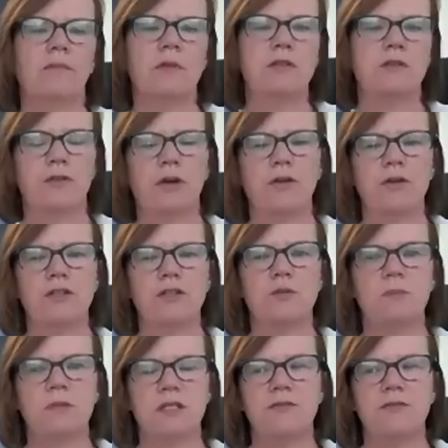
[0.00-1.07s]
It's very
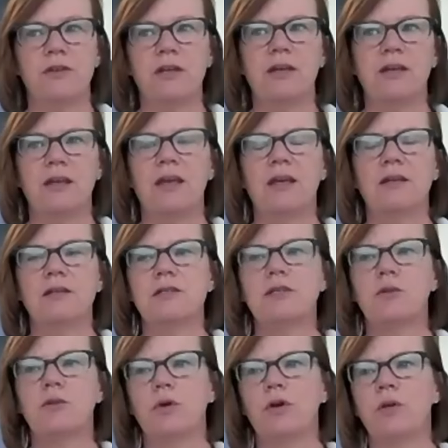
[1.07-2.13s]
specific again to
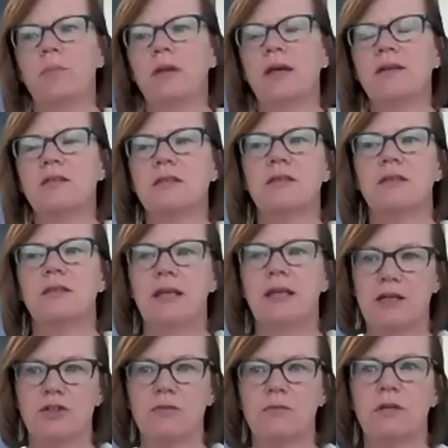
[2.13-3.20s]
the workplace and the
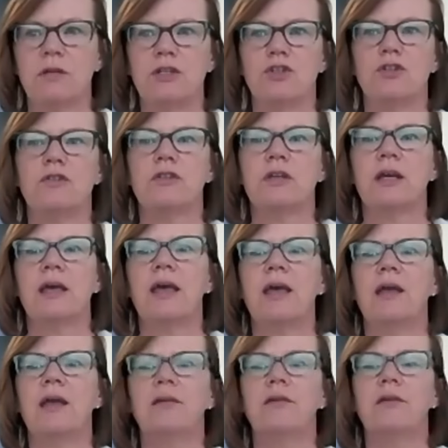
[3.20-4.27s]
actual issues at
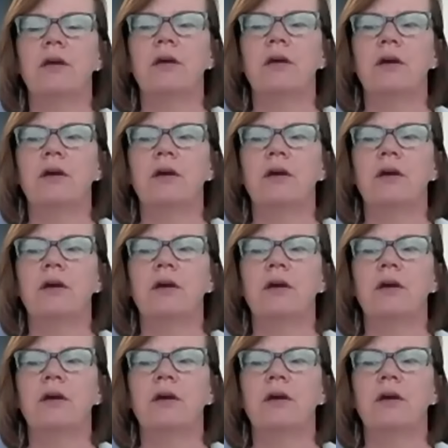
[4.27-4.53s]
hand.